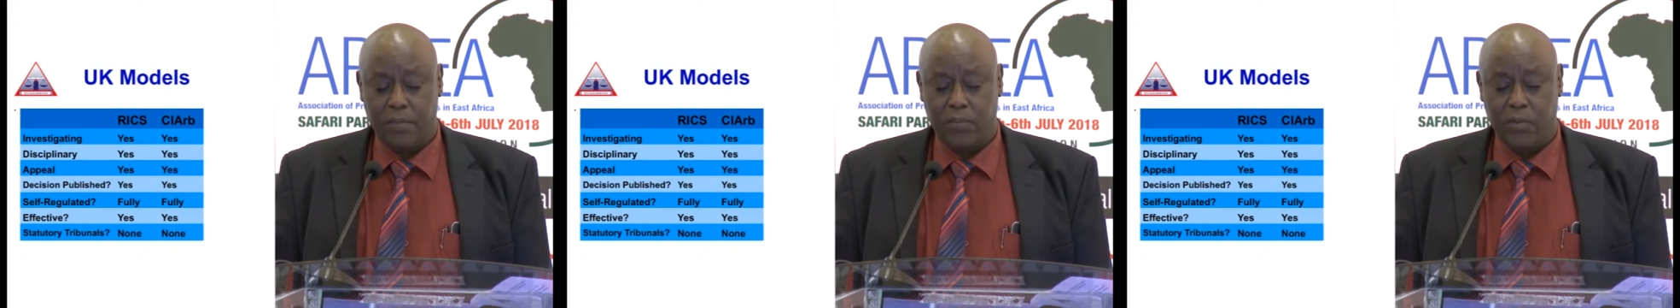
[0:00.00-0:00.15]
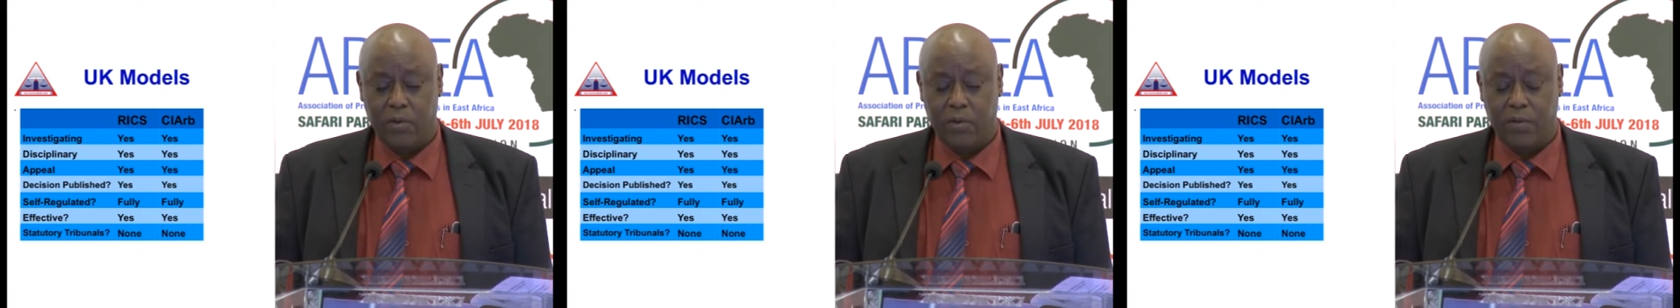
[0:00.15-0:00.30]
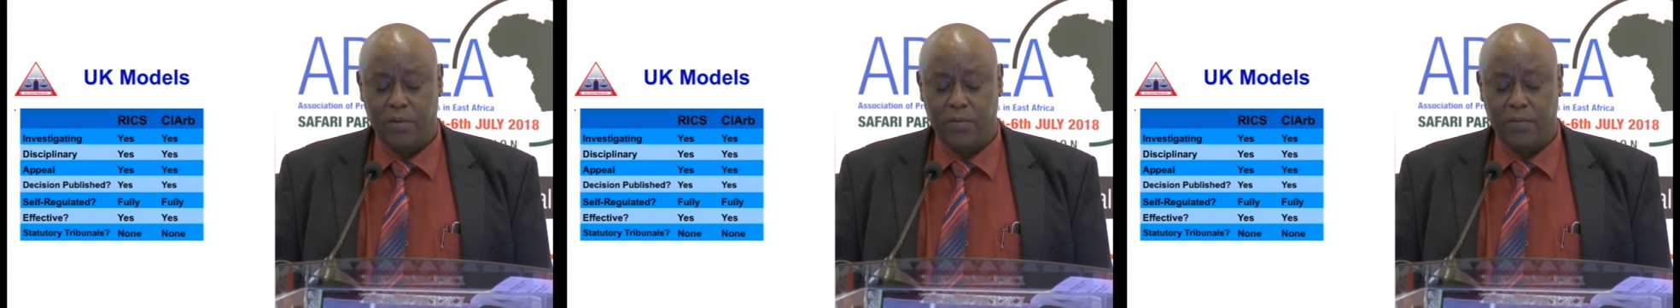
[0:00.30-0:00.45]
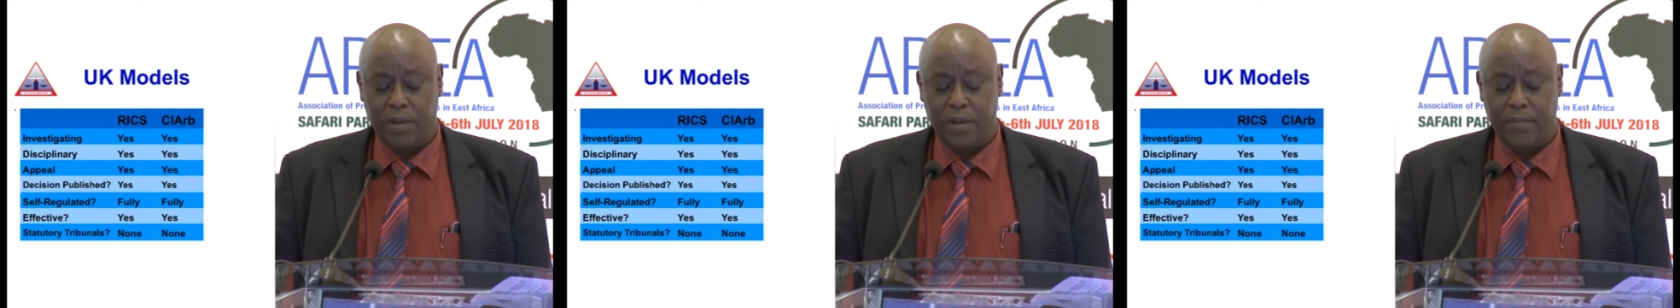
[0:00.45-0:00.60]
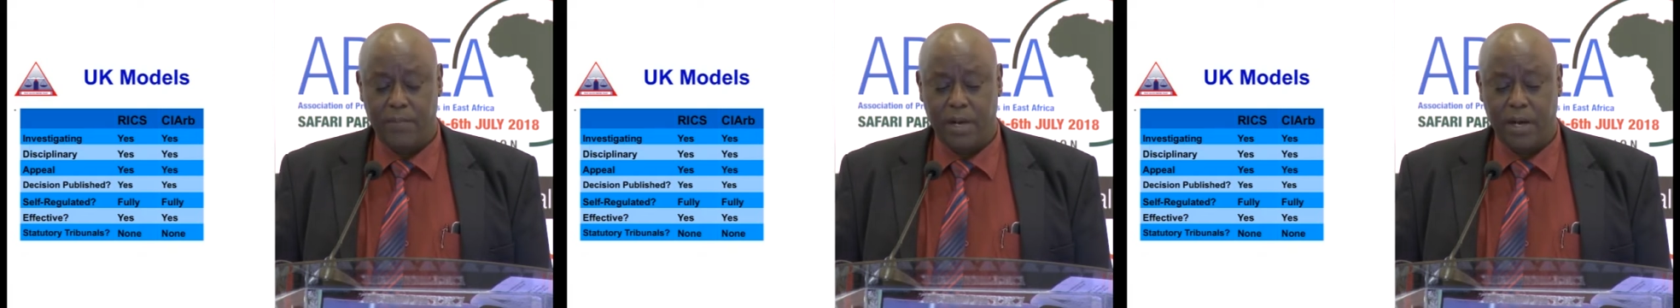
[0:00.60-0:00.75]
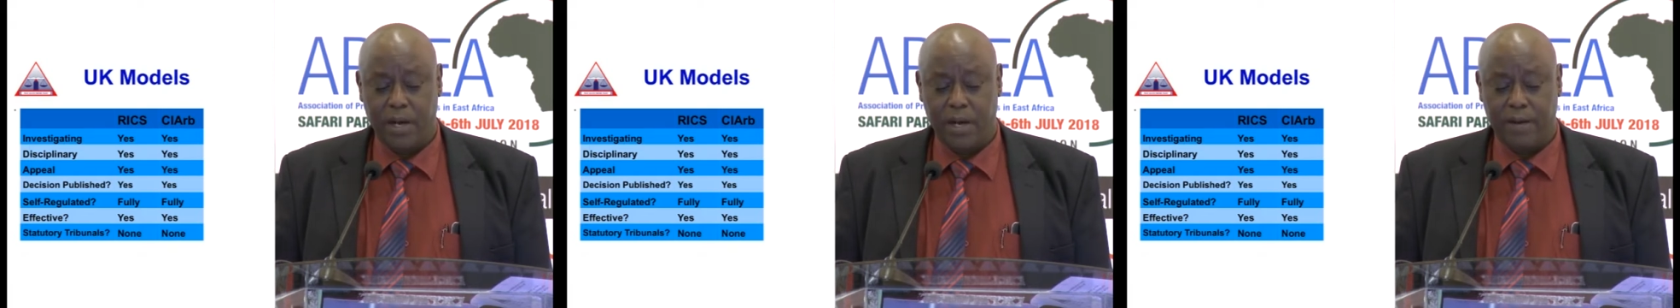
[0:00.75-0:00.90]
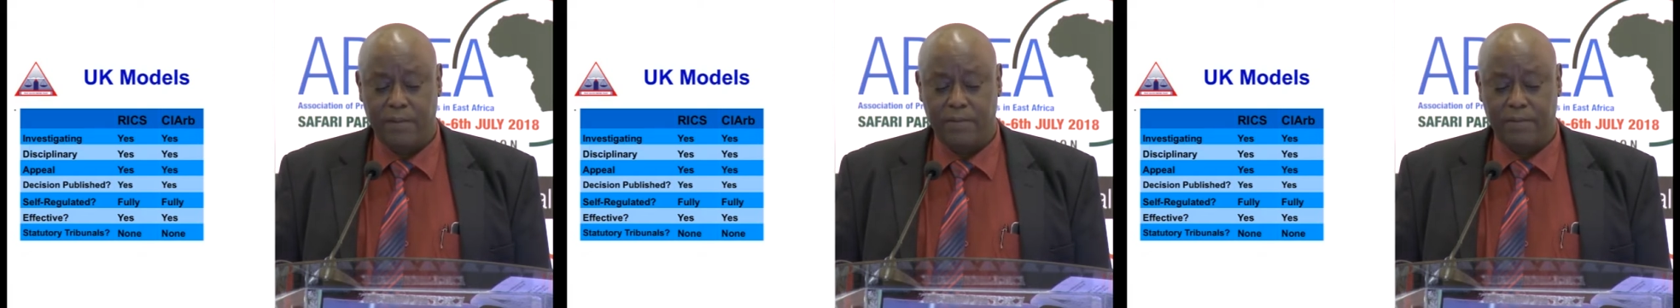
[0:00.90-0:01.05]
Both of them
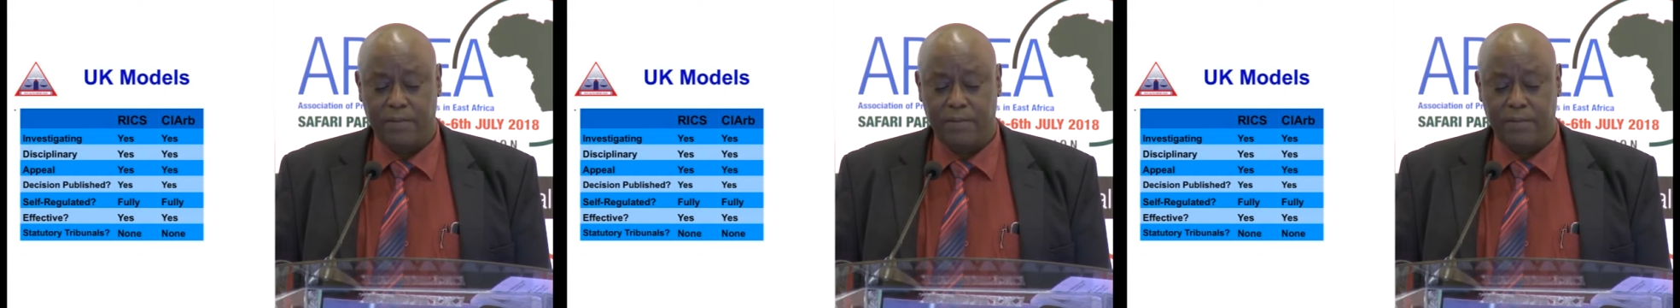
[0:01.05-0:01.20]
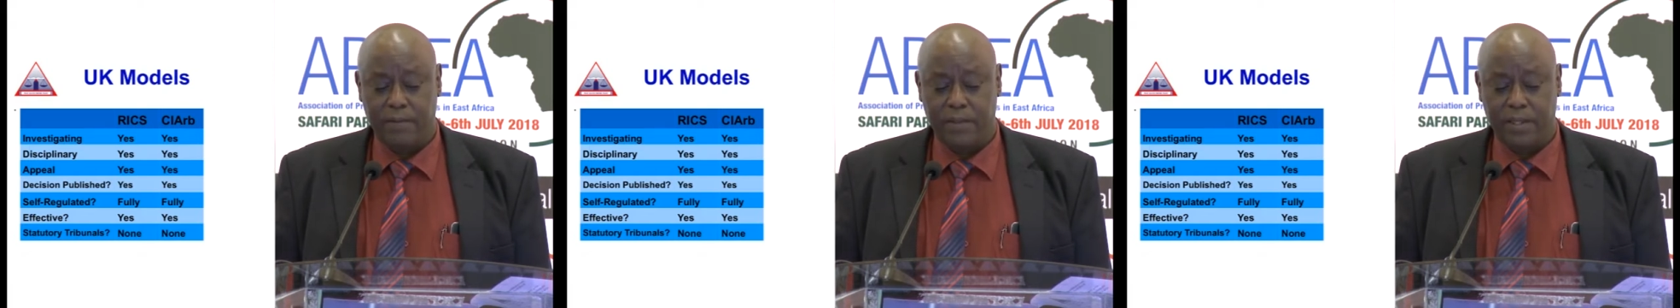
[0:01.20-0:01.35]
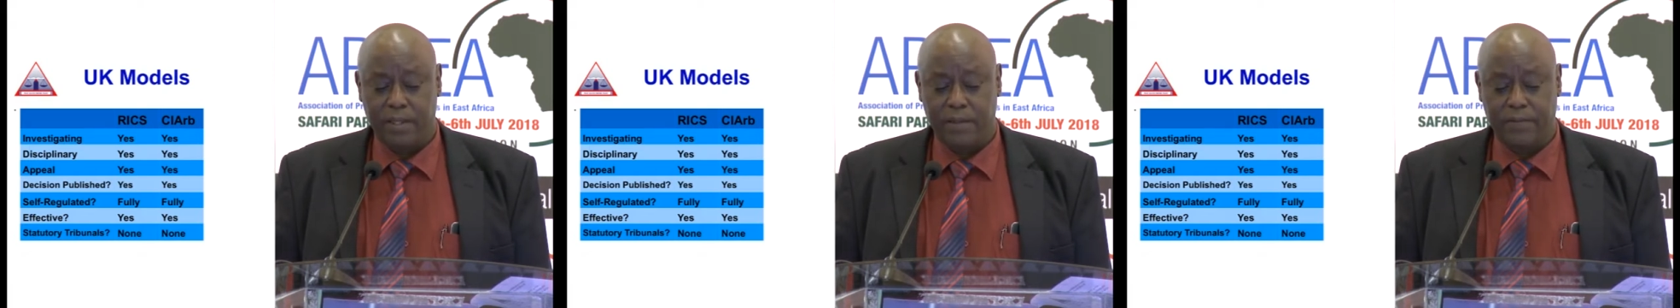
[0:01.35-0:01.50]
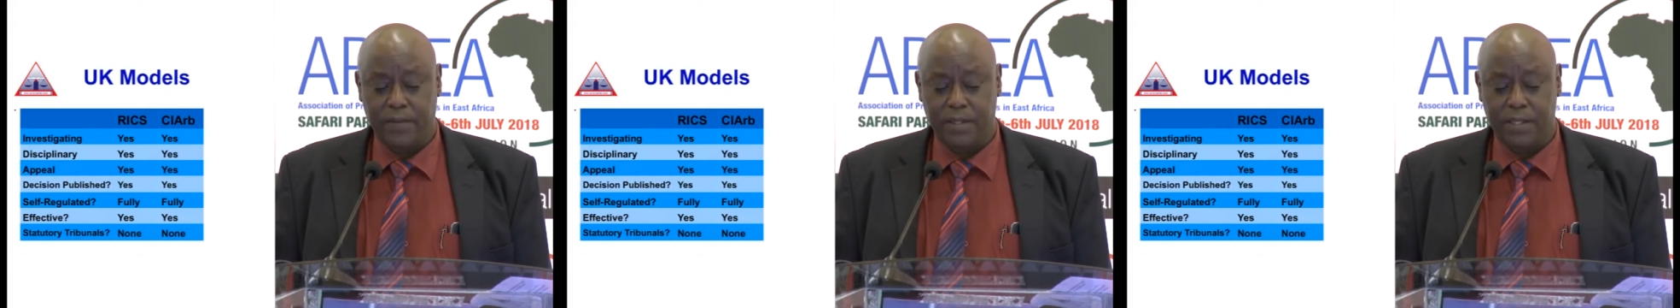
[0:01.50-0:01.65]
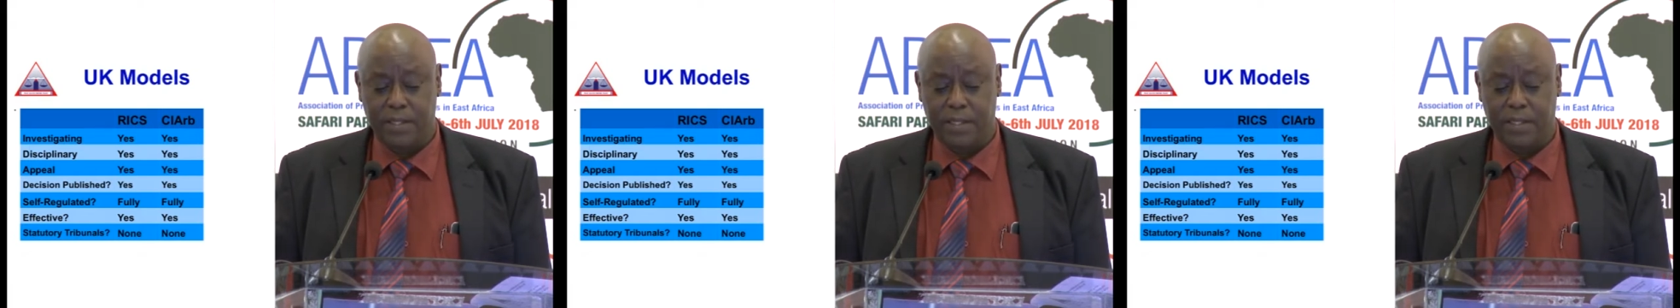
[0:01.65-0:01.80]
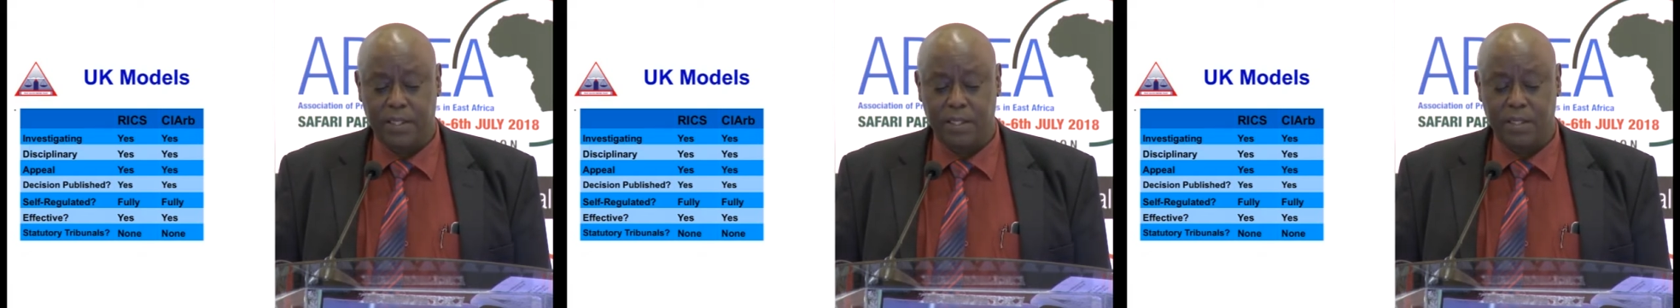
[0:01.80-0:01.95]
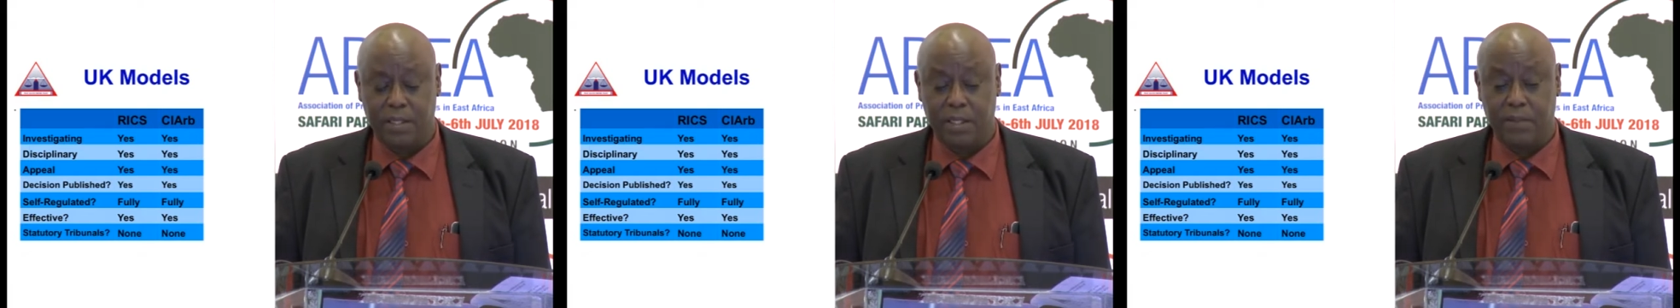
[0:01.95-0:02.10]
have
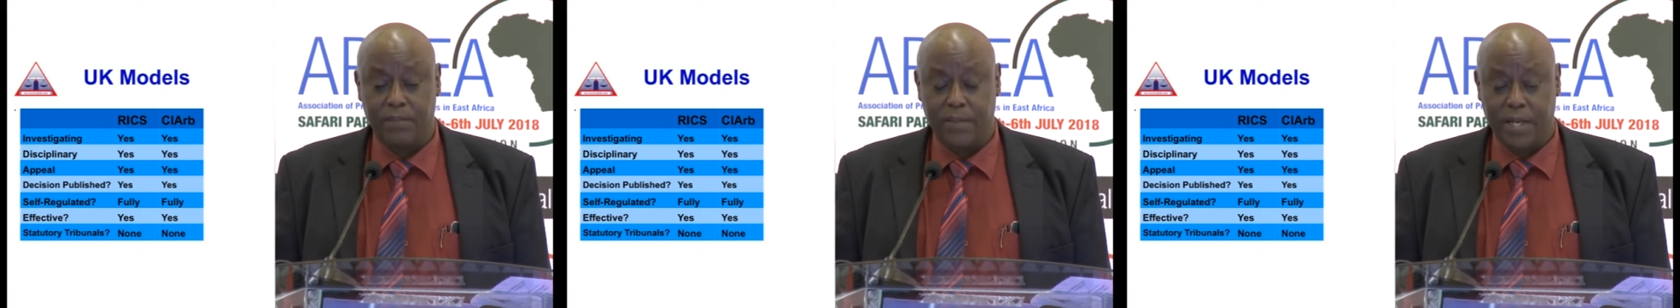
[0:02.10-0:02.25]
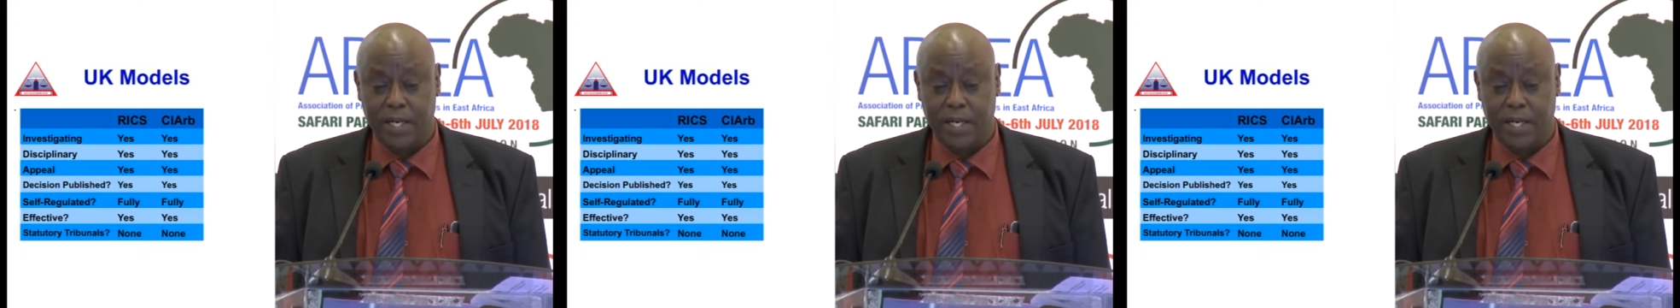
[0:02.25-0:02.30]
investigating